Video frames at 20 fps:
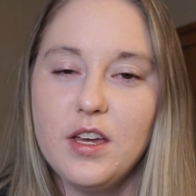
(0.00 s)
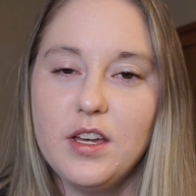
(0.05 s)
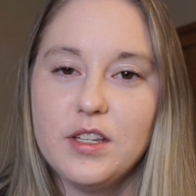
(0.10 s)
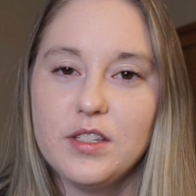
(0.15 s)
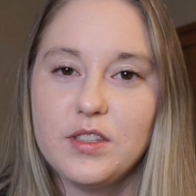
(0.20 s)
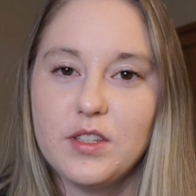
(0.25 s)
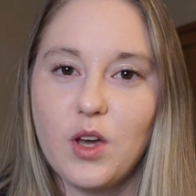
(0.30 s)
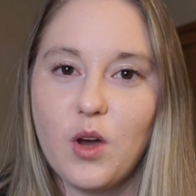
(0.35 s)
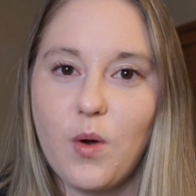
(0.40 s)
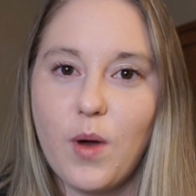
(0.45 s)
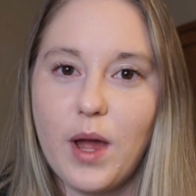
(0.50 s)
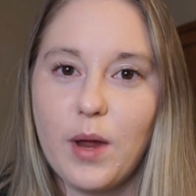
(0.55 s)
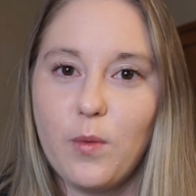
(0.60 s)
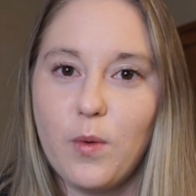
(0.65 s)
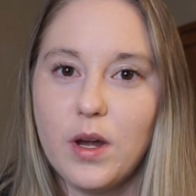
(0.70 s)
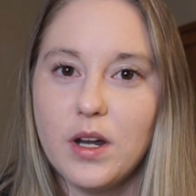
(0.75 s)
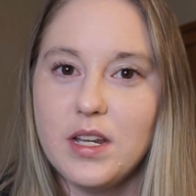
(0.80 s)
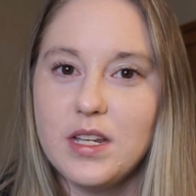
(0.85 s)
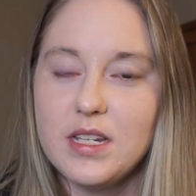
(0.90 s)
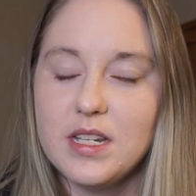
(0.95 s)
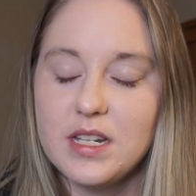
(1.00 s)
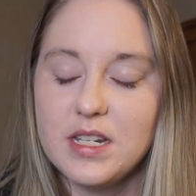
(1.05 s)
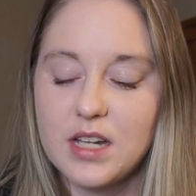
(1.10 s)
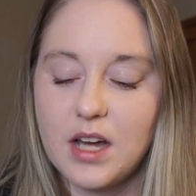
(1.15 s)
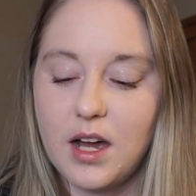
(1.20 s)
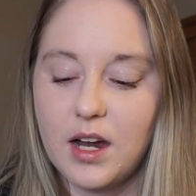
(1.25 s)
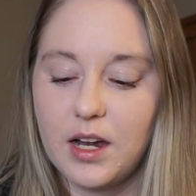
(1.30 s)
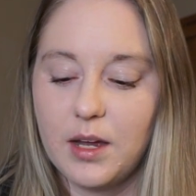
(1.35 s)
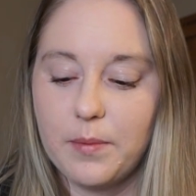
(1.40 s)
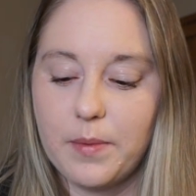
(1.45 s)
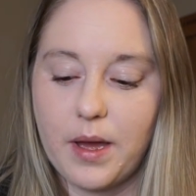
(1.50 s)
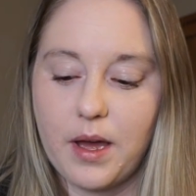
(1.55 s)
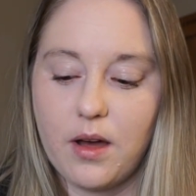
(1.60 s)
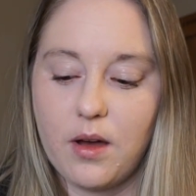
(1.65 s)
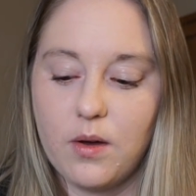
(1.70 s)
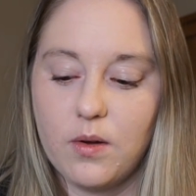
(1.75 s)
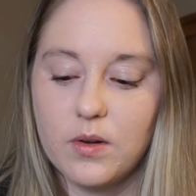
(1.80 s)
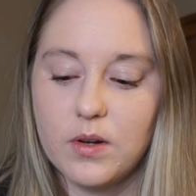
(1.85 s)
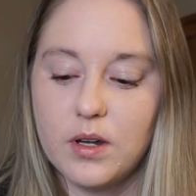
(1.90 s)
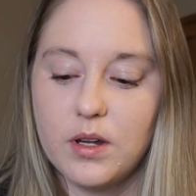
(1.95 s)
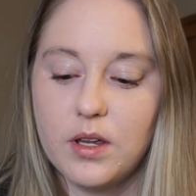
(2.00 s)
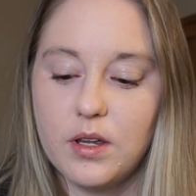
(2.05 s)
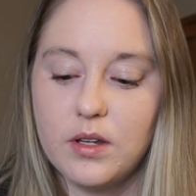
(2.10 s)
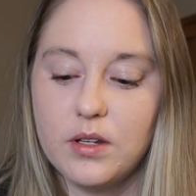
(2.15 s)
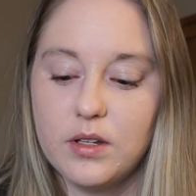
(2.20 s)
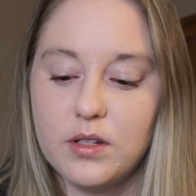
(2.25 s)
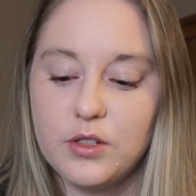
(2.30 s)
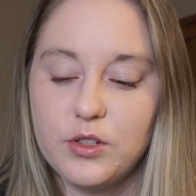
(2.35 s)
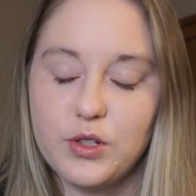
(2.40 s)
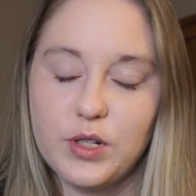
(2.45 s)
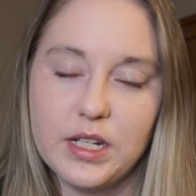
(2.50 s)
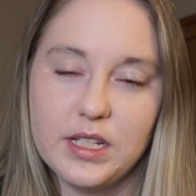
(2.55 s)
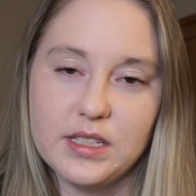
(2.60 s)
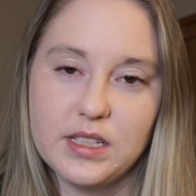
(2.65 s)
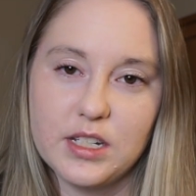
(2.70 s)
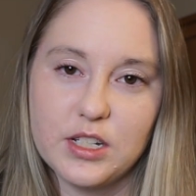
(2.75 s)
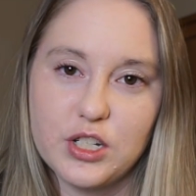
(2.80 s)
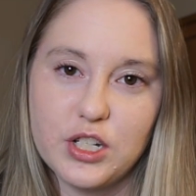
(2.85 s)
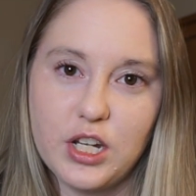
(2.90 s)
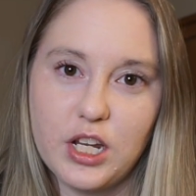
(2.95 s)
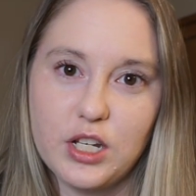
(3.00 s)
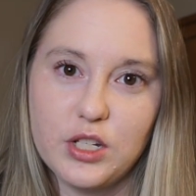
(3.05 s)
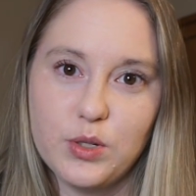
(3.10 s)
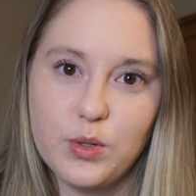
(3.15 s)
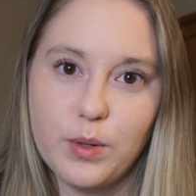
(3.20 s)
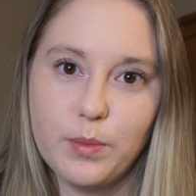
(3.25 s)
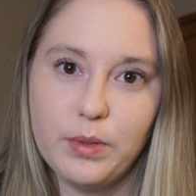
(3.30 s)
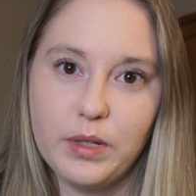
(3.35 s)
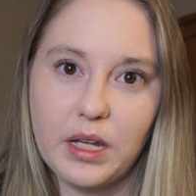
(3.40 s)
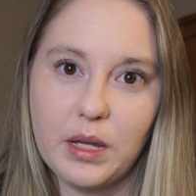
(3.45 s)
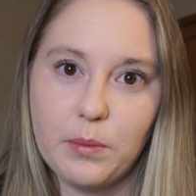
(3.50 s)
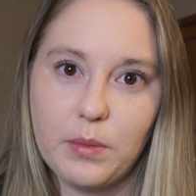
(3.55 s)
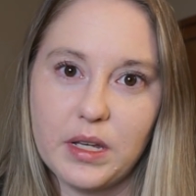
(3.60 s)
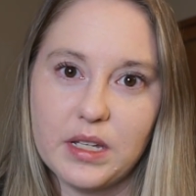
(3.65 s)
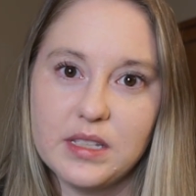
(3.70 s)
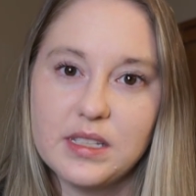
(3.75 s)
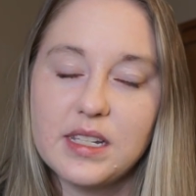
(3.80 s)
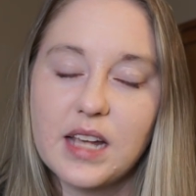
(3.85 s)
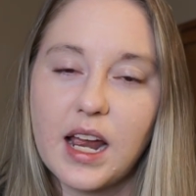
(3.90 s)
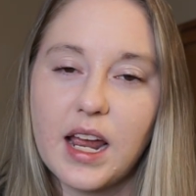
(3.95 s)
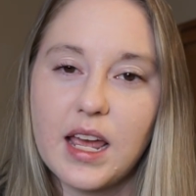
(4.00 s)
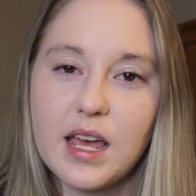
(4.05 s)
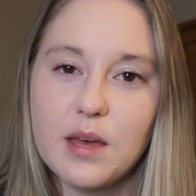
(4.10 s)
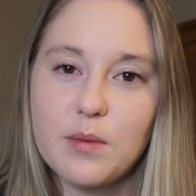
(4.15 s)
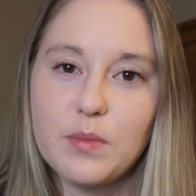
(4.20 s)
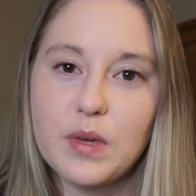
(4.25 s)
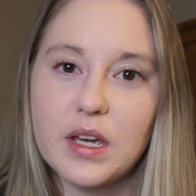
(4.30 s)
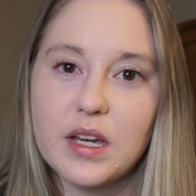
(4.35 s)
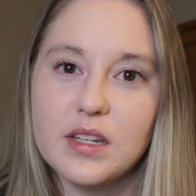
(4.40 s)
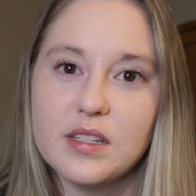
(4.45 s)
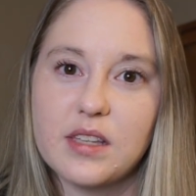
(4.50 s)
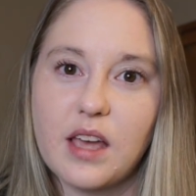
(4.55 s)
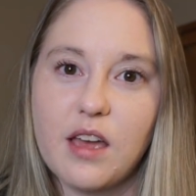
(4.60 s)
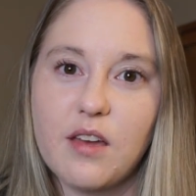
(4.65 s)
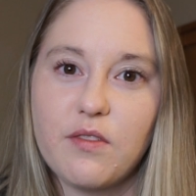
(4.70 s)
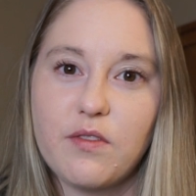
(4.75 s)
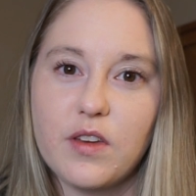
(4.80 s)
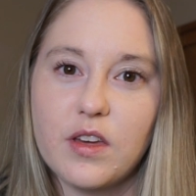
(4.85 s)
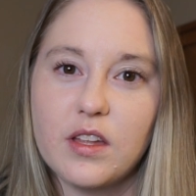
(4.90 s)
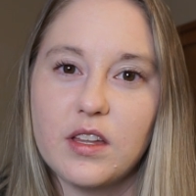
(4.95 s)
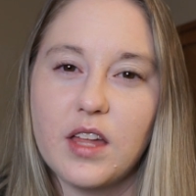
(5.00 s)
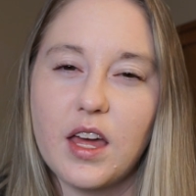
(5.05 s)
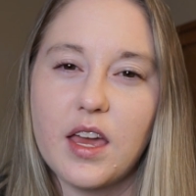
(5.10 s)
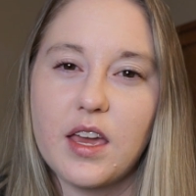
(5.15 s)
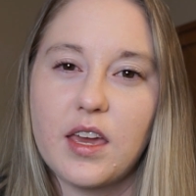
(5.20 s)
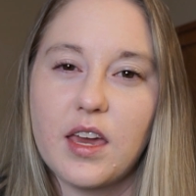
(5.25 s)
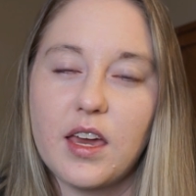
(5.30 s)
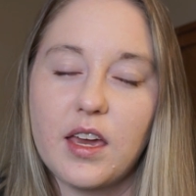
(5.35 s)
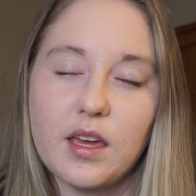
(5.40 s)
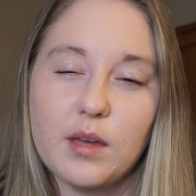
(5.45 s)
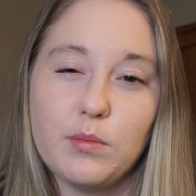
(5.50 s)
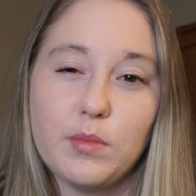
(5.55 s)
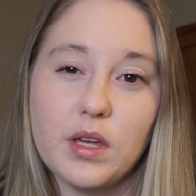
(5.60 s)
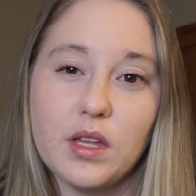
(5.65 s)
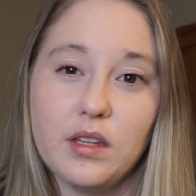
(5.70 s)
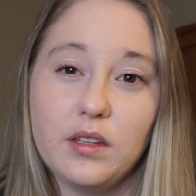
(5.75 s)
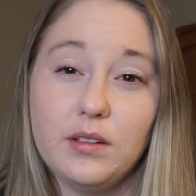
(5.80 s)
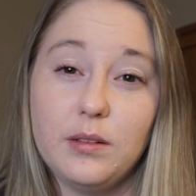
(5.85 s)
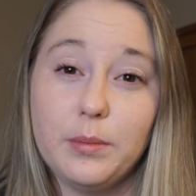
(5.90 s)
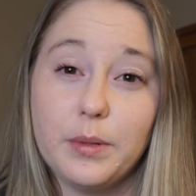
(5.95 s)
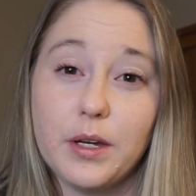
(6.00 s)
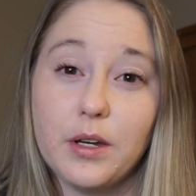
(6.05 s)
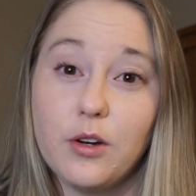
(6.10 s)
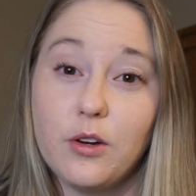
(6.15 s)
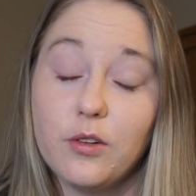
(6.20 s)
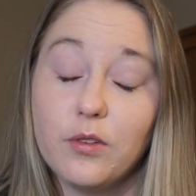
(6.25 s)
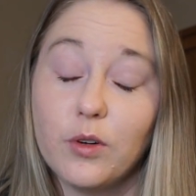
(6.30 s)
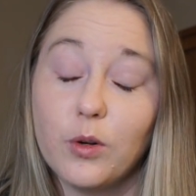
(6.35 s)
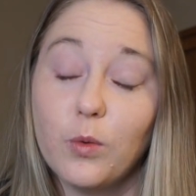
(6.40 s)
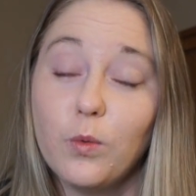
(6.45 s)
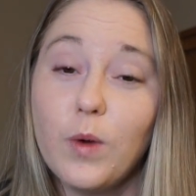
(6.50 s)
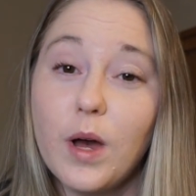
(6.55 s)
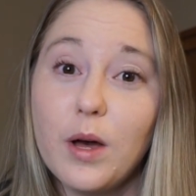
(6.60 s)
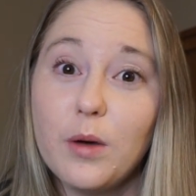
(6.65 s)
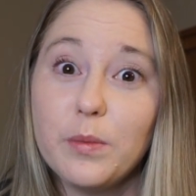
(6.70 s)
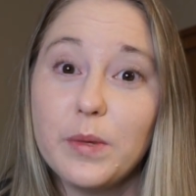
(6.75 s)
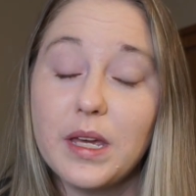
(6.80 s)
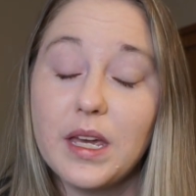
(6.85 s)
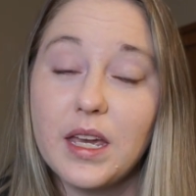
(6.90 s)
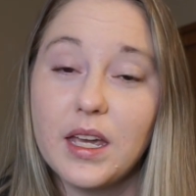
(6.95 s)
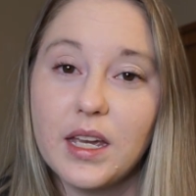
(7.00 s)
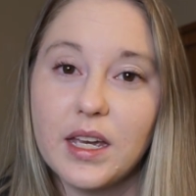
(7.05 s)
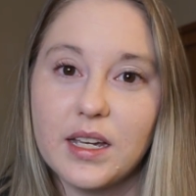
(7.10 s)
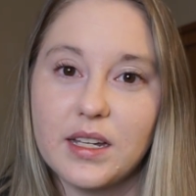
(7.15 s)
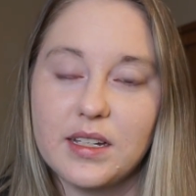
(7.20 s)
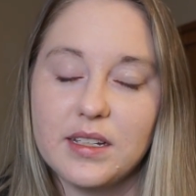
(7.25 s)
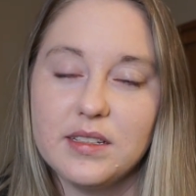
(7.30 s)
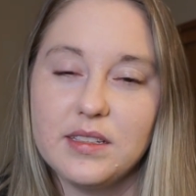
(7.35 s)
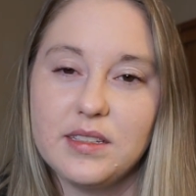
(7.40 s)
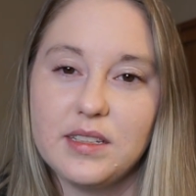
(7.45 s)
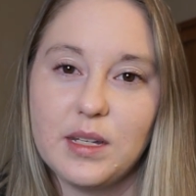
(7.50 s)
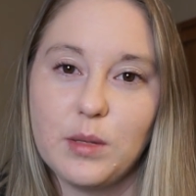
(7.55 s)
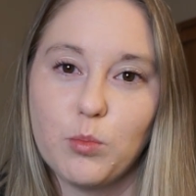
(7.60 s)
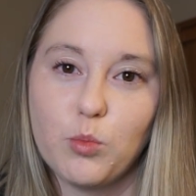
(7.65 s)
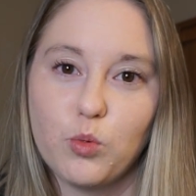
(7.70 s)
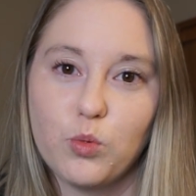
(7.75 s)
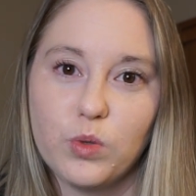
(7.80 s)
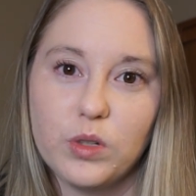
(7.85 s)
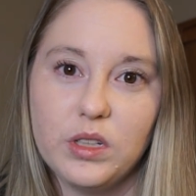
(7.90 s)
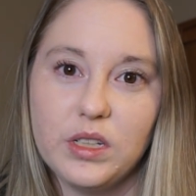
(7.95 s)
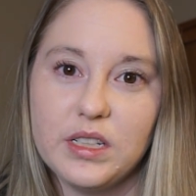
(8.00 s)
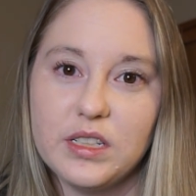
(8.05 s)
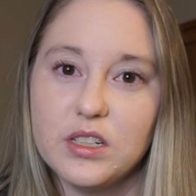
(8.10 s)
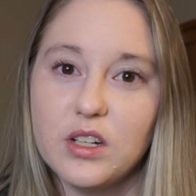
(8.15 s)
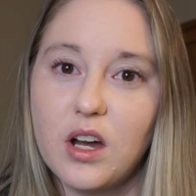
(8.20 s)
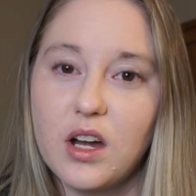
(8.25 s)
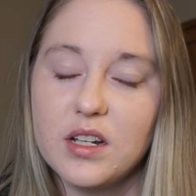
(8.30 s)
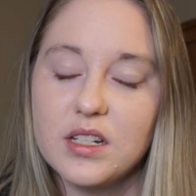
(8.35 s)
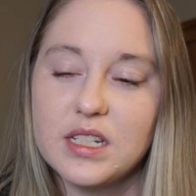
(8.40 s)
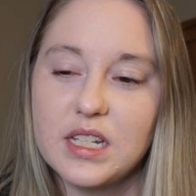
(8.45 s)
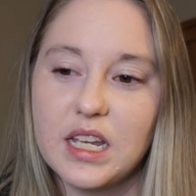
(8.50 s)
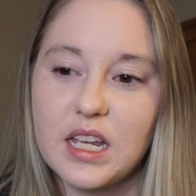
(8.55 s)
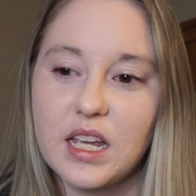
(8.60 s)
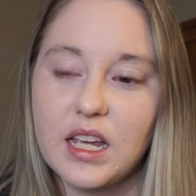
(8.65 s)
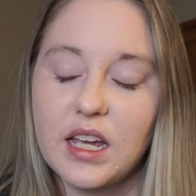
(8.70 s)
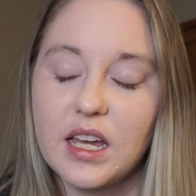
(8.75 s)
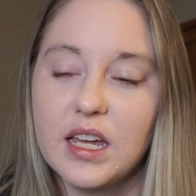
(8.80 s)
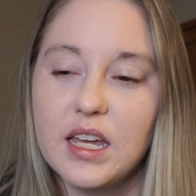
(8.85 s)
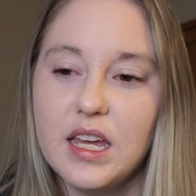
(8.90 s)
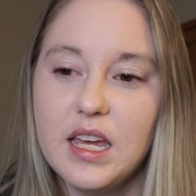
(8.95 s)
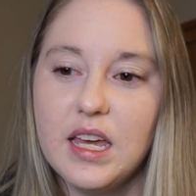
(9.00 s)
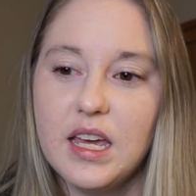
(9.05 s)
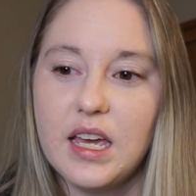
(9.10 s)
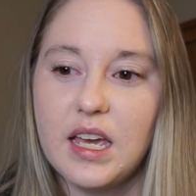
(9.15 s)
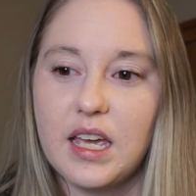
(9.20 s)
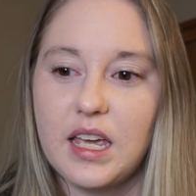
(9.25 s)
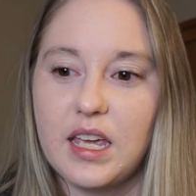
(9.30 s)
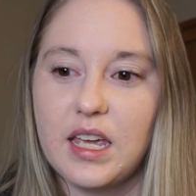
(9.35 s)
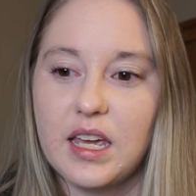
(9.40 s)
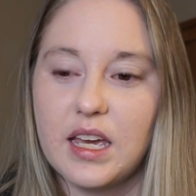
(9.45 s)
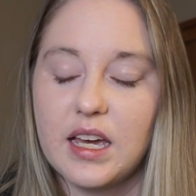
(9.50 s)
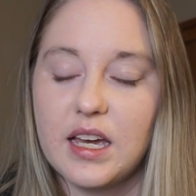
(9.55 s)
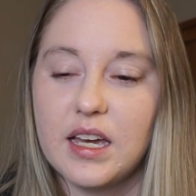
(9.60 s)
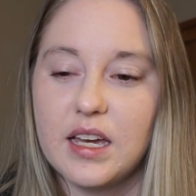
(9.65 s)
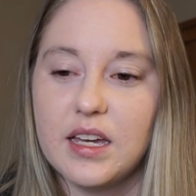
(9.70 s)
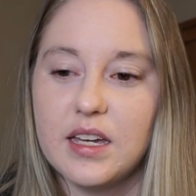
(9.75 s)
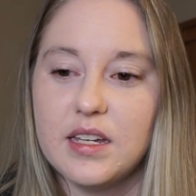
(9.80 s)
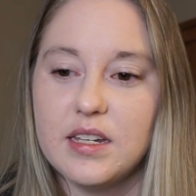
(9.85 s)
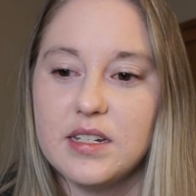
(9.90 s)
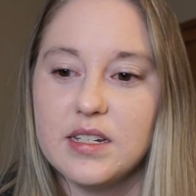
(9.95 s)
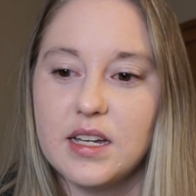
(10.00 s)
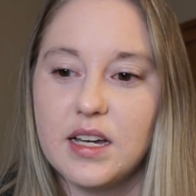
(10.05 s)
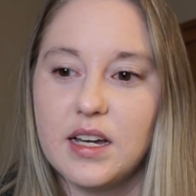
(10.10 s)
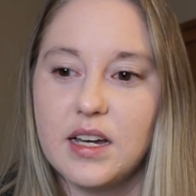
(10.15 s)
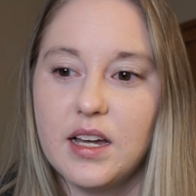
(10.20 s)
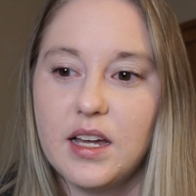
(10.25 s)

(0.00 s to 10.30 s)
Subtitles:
So I wanted to talk about transitioning to a plant-based diet because I feel like it can be a little bit overwhelming, it can seem really daunting, and